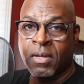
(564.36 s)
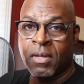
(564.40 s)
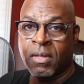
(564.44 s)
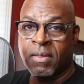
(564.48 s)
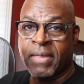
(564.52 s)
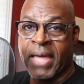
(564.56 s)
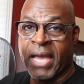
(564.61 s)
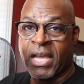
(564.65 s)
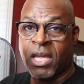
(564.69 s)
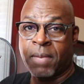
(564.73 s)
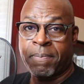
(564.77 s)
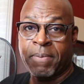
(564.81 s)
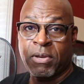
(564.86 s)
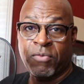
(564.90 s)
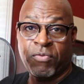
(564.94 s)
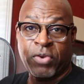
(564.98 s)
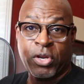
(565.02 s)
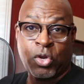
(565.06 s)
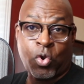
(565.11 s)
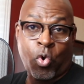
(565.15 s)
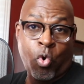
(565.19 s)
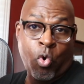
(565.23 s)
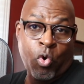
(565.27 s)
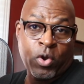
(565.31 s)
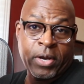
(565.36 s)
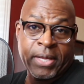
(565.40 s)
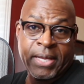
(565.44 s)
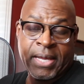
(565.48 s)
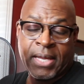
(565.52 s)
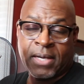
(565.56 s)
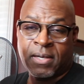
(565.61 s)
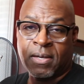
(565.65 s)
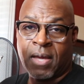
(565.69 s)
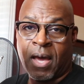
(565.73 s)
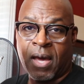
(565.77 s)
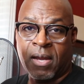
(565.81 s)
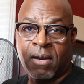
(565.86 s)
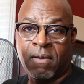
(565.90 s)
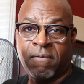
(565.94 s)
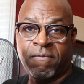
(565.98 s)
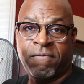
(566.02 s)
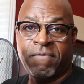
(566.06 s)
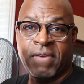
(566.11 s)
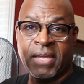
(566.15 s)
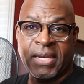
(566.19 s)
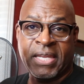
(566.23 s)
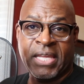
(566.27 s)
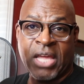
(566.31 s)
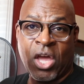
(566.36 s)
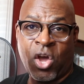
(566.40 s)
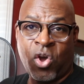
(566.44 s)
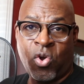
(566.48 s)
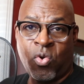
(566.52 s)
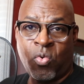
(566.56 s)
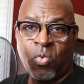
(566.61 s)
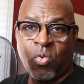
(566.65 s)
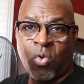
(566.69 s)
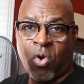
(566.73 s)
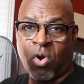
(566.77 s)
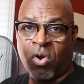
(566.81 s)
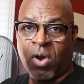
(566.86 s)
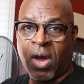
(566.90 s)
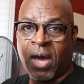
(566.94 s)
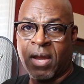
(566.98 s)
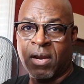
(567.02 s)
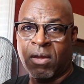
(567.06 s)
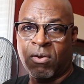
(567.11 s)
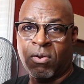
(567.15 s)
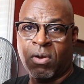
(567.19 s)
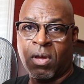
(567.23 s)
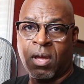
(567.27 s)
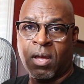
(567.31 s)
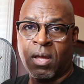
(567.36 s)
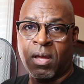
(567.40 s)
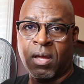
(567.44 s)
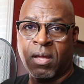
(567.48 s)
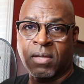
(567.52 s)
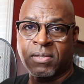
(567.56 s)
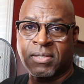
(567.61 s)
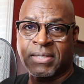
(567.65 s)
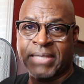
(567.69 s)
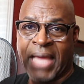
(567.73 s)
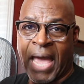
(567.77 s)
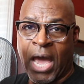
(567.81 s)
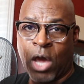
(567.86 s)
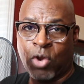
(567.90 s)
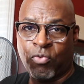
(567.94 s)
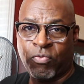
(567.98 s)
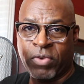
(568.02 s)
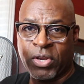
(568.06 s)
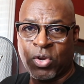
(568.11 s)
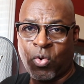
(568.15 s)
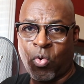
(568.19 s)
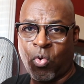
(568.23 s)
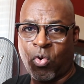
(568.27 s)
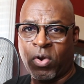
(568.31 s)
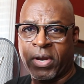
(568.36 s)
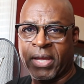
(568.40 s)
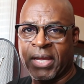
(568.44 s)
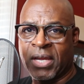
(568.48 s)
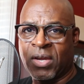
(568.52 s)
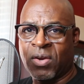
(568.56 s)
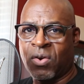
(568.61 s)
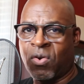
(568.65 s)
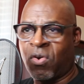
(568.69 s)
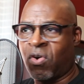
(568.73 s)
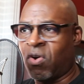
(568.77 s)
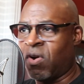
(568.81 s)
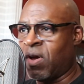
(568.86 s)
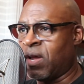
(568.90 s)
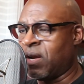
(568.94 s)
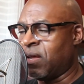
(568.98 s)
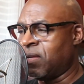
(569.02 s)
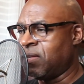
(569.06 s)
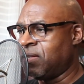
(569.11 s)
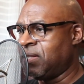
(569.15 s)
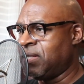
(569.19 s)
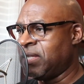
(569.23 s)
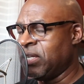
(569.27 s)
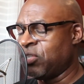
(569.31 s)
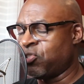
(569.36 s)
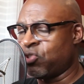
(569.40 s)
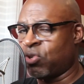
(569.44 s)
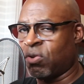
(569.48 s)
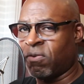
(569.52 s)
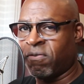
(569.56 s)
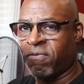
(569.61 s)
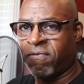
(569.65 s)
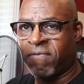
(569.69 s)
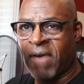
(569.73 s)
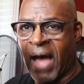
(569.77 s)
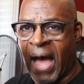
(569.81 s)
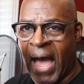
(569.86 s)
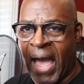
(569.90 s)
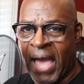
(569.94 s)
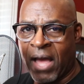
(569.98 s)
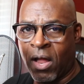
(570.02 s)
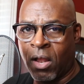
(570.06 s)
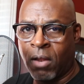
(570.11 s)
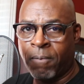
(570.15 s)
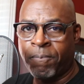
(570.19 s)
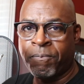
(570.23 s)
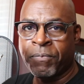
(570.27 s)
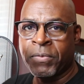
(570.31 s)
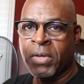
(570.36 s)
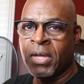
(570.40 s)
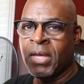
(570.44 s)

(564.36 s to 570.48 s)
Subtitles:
That could be recording it on a video or on a sound recording or on a digital file.